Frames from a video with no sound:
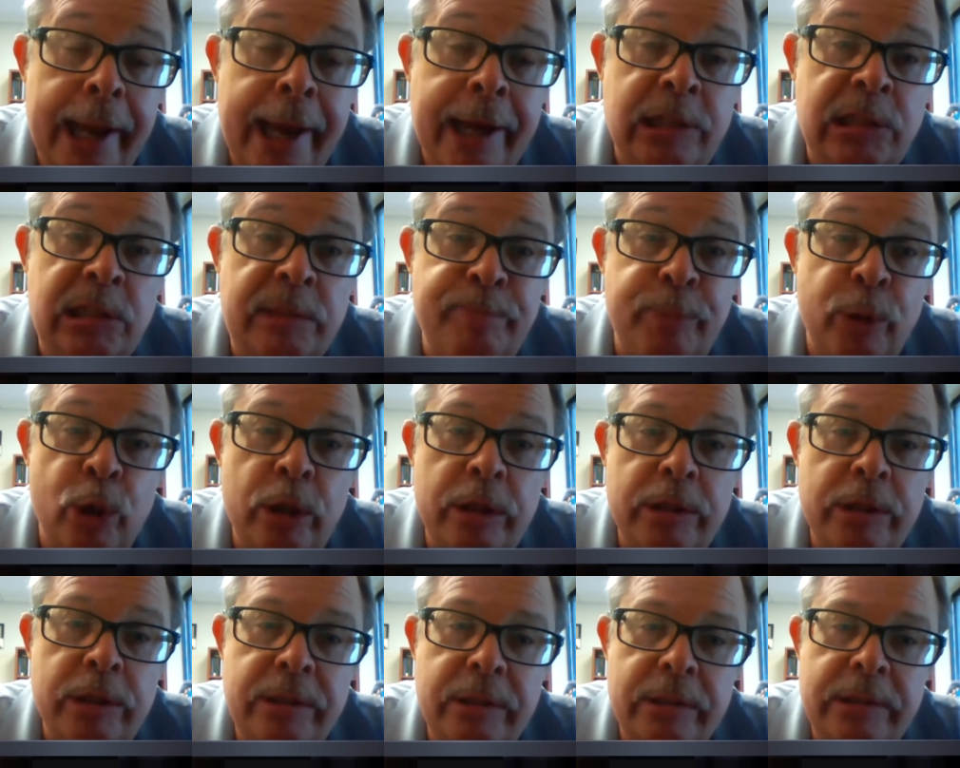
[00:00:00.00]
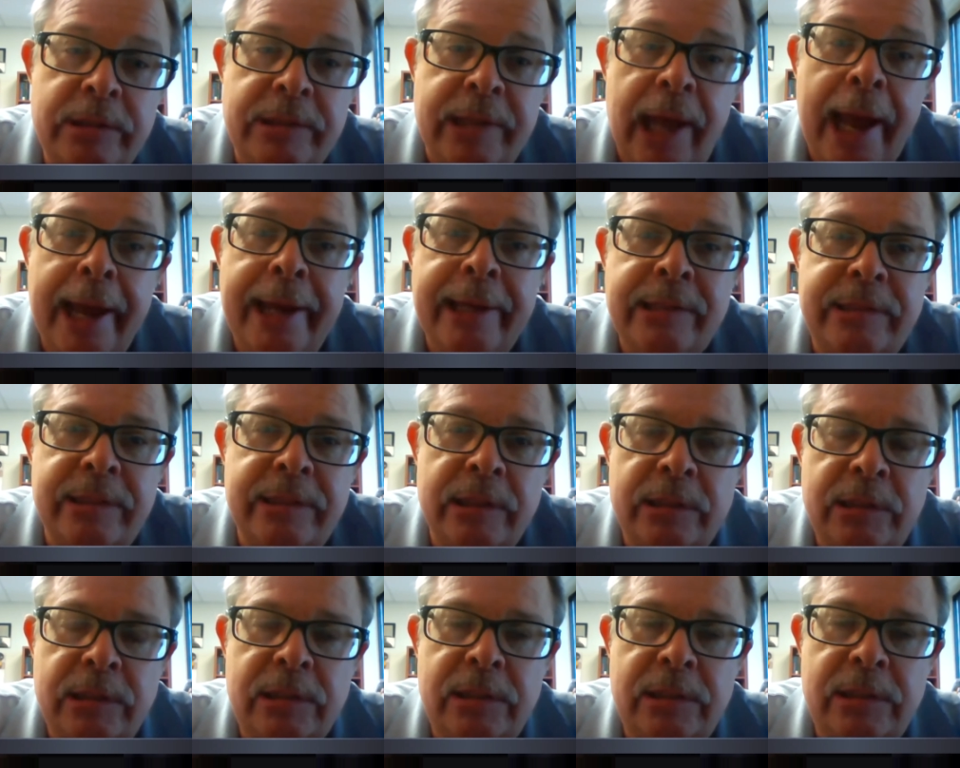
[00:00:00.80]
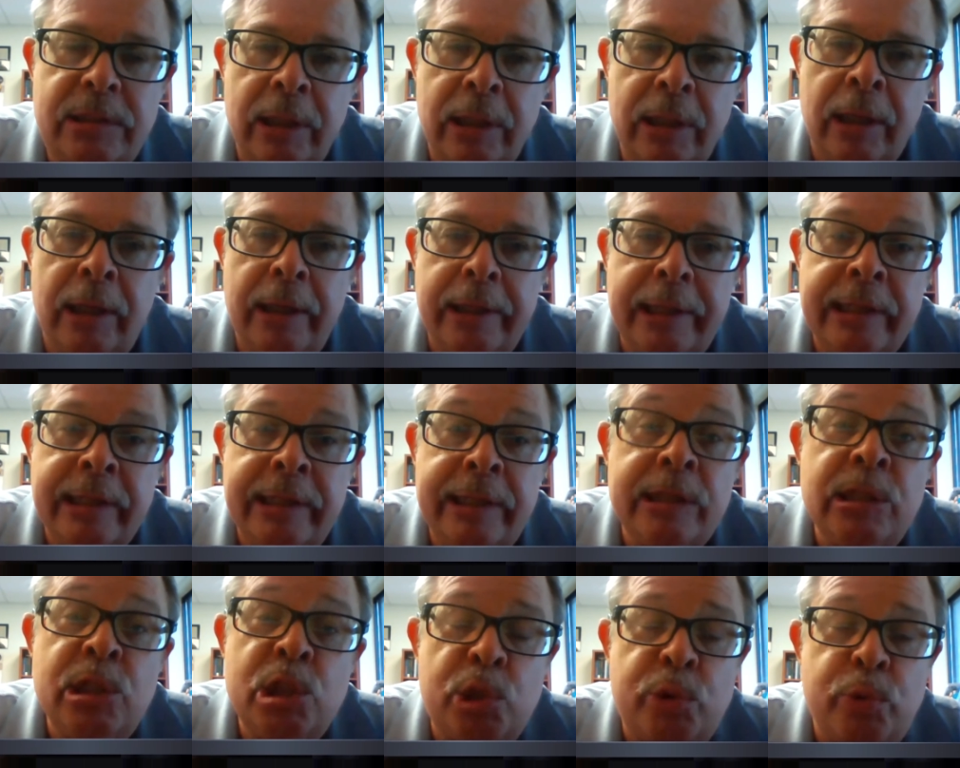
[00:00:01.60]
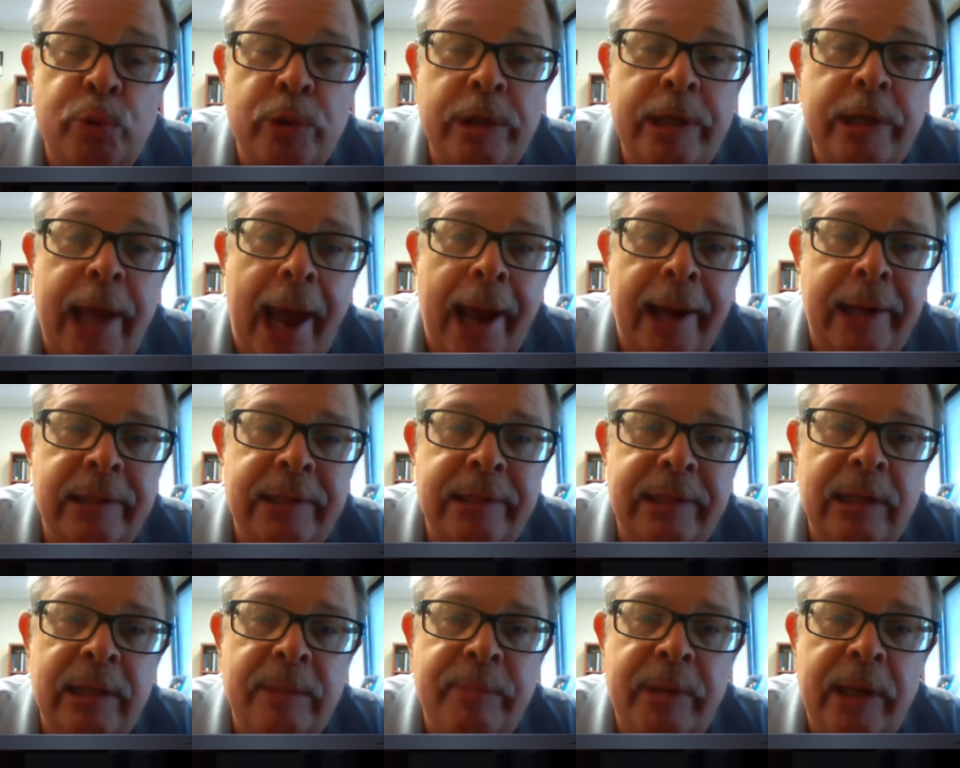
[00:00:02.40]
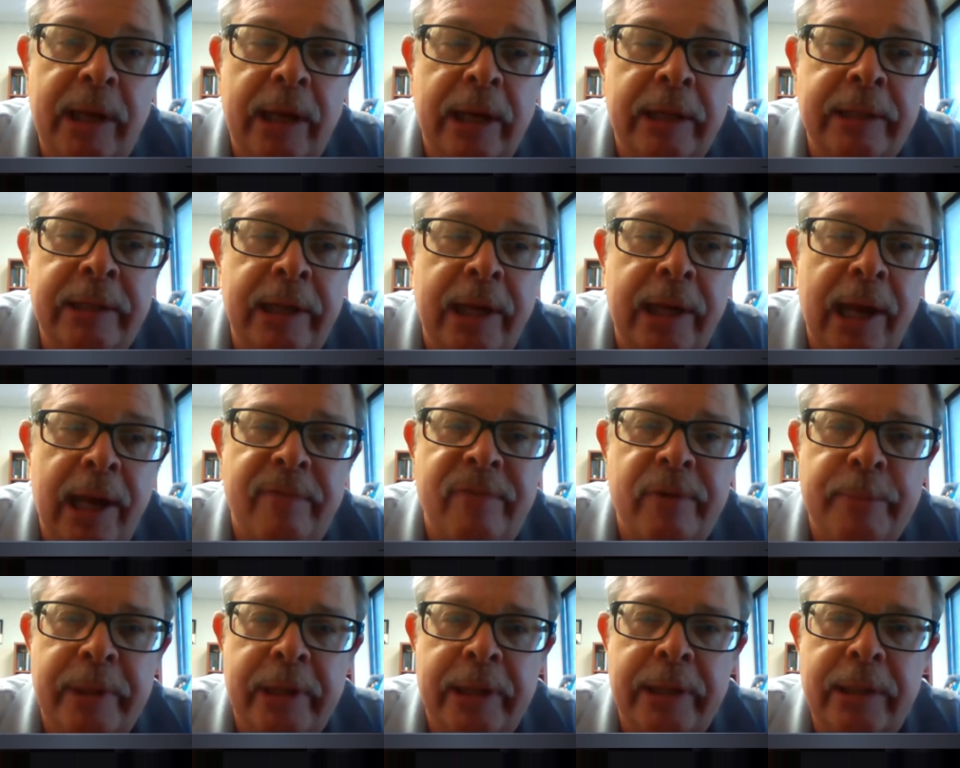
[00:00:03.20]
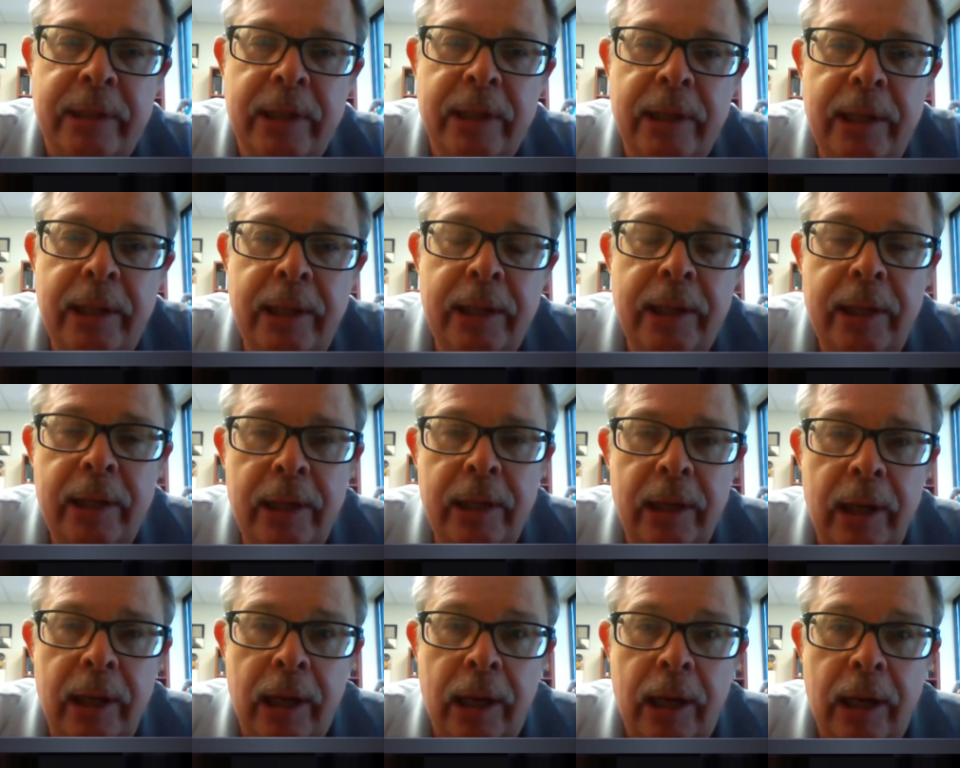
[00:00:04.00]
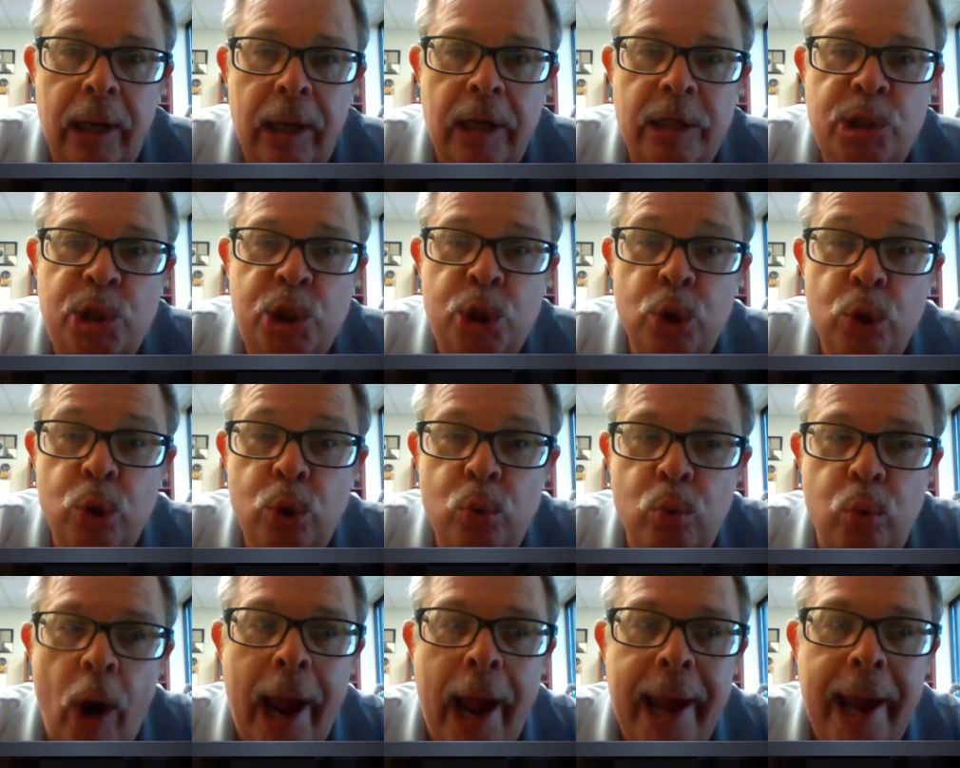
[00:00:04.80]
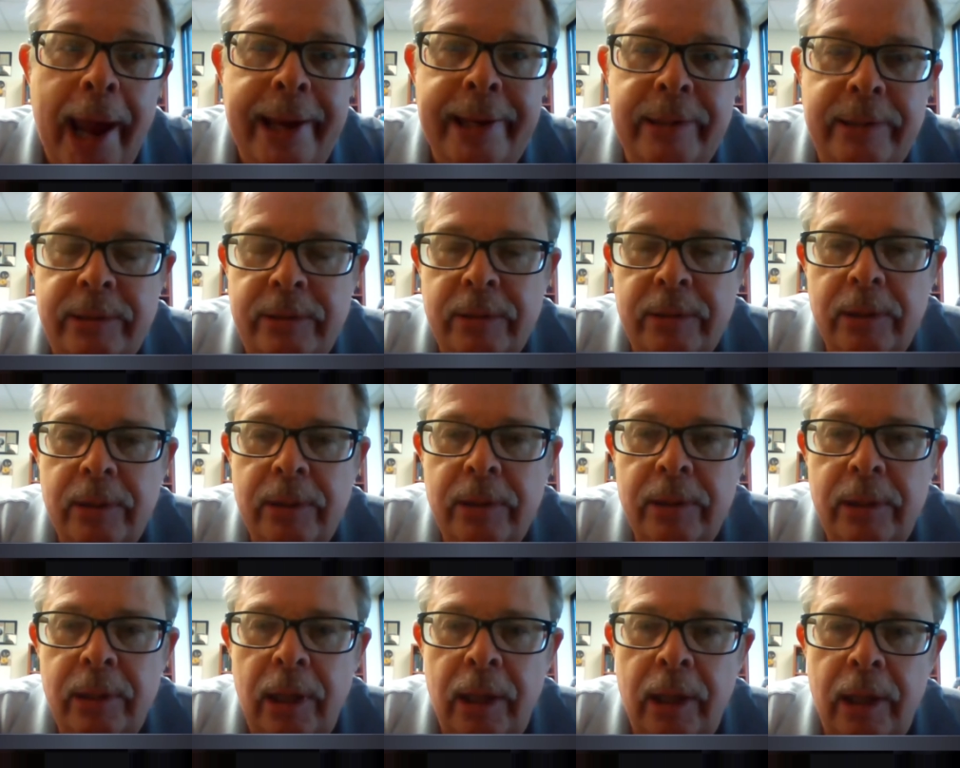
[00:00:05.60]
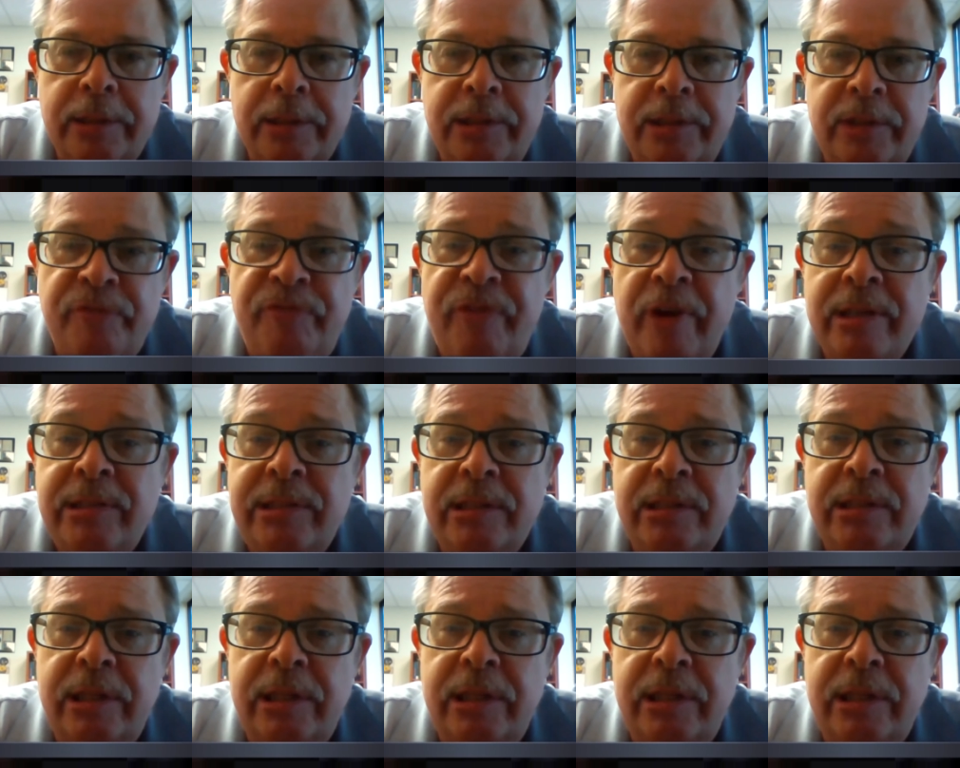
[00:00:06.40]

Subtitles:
expert scientists in industry, academia, and government to write defense